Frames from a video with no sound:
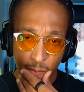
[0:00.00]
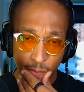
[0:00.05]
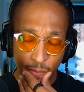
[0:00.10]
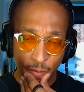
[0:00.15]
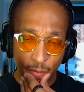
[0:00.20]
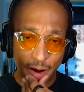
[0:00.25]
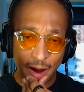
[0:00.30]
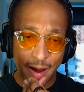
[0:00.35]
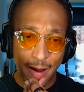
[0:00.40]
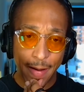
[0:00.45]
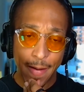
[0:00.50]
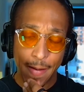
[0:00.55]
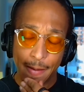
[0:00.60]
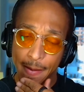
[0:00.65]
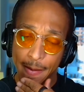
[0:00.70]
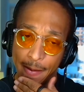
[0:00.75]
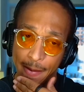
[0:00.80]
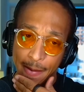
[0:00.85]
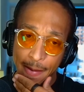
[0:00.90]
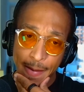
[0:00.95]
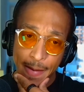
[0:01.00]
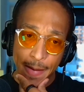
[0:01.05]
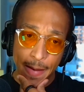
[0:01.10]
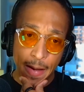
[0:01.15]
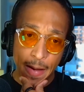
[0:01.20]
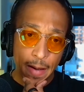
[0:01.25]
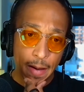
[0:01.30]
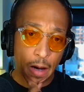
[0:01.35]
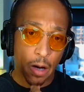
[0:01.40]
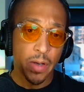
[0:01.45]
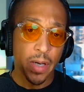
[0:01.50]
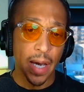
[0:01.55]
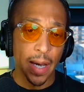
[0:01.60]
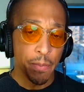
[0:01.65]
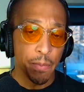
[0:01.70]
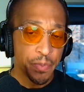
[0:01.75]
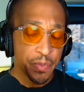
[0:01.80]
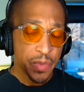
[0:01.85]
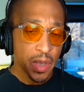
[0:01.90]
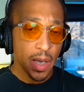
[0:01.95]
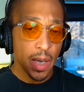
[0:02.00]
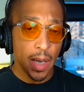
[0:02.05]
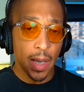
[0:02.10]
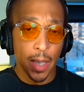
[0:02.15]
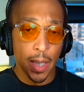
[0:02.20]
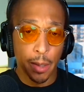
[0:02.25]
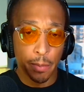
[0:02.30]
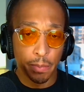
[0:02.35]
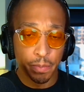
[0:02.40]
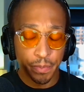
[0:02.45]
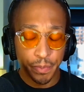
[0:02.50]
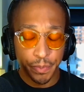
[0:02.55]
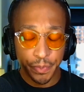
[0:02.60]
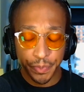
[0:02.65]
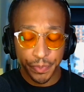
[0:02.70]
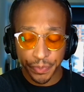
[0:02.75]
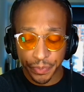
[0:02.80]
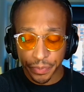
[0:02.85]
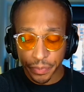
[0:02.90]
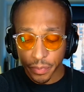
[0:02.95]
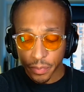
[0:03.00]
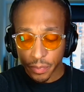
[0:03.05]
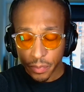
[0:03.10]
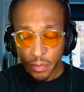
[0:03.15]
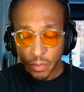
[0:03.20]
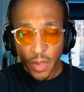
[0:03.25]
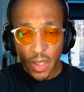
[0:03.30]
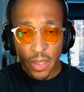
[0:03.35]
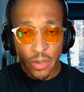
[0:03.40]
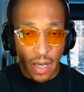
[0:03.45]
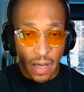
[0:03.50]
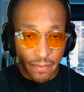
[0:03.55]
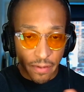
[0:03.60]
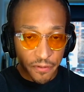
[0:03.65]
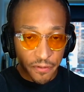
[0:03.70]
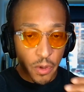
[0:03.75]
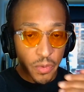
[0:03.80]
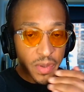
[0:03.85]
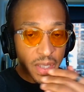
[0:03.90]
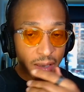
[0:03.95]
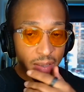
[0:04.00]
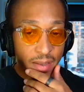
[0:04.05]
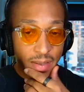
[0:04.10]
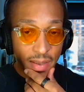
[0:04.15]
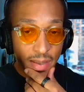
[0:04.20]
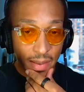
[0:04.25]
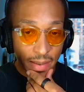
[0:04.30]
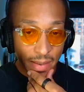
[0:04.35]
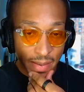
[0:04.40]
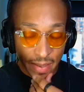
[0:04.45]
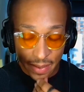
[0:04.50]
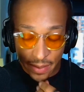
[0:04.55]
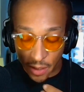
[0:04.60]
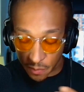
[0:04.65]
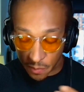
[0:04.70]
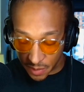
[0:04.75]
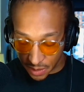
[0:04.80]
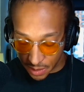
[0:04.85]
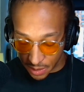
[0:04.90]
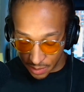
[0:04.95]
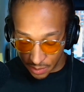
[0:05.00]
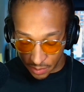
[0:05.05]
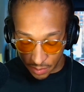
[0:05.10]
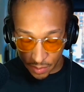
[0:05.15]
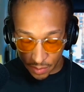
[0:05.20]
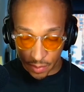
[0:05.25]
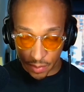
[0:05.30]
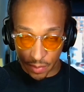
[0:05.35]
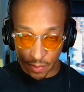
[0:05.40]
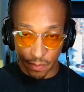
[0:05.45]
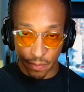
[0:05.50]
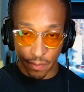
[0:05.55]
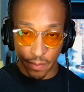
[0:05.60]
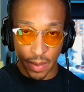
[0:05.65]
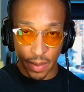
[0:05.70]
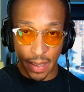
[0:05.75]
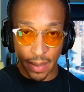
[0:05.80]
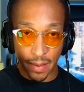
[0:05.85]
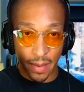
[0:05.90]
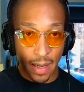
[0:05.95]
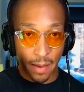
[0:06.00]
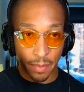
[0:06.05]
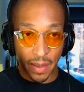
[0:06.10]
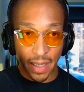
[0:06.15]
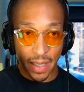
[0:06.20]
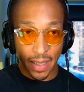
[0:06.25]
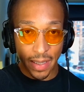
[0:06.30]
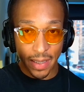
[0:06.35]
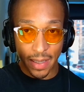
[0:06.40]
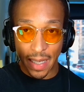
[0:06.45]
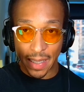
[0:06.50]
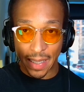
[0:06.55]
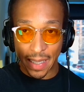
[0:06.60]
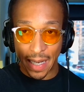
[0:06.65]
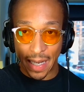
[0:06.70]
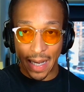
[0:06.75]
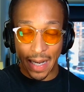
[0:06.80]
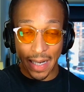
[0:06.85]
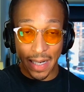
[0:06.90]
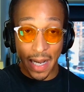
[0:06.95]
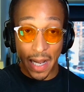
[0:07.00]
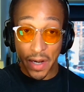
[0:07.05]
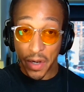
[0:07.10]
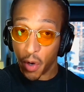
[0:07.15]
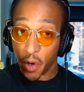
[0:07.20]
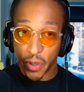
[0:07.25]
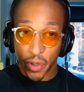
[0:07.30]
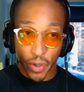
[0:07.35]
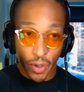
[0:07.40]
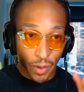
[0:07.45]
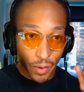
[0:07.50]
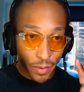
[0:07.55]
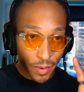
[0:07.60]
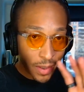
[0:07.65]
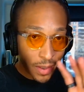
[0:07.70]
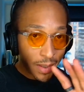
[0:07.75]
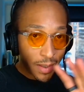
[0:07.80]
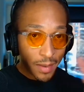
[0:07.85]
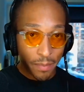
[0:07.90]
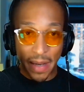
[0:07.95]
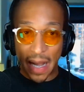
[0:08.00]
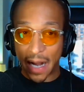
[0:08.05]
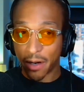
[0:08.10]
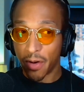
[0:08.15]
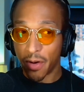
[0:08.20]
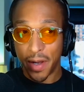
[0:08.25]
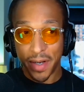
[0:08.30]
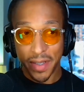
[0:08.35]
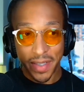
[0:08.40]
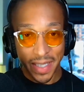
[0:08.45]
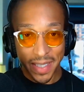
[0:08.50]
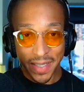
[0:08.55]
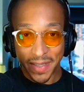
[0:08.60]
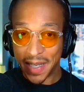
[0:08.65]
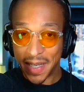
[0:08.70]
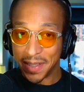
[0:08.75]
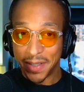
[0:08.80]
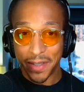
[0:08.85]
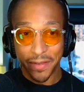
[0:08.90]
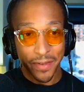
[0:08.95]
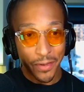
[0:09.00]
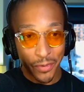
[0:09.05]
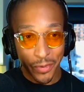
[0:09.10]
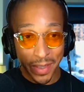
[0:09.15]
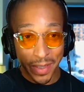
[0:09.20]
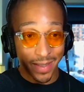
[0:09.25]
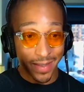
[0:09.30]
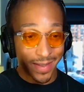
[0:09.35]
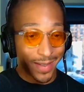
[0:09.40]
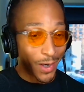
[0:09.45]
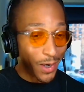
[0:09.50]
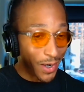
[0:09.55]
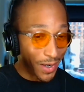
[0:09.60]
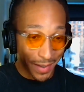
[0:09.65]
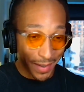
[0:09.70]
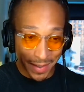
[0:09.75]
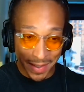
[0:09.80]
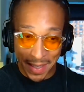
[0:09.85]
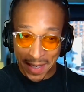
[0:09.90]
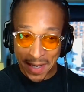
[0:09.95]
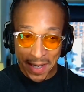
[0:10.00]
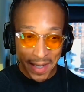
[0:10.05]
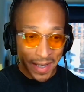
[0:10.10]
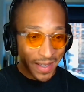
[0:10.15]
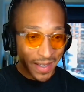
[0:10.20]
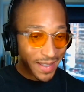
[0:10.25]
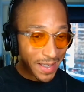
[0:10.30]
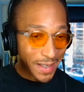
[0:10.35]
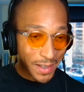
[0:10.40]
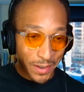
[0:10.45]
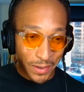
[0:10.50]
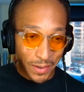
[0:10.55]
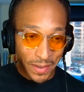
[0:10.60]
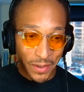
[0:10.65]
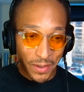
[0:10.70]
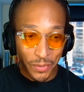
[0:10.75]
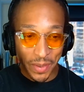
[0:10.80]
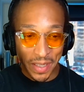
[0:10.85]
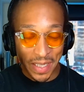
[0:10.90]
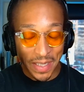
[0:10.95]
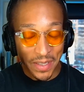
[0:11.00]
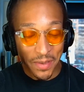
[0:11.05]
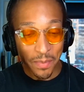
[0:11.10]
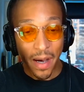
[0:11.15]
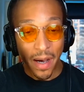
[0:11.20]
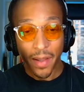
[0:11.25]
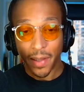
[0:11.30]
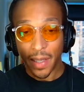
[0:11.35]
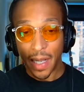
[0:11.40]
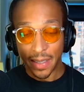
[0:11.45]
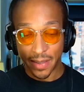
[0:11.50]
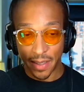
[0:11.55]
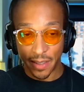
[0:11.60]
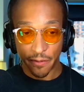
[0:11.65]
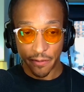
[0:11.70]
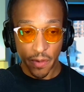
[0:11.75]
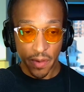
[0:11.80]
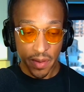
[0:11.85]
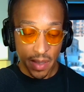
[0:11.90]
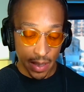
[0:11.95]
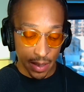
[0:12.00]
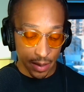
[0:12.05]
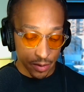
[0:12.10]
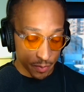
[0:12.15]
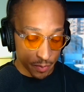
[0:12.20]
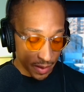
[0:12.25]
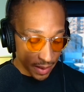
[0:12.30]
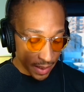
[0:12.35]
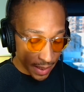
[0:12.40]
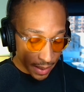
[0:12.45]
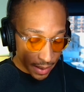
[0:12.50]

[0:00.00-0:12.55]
Right. Okay. Um. So I have a few things listed here because I, I'm getting like I I know you're. Background is extensive, and we could talk, you know, in the weeds about lots of different things. But